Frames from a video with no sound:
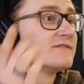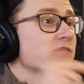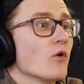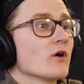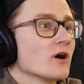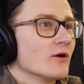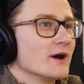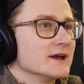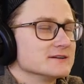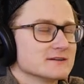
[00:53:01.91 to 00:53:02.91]
before, before,
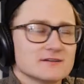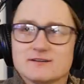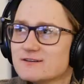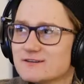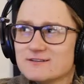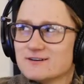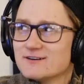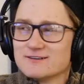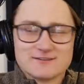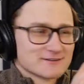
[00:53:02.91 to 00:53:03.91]
oh before 08. 08, not
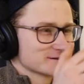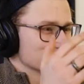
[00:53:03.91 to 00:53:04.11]
after.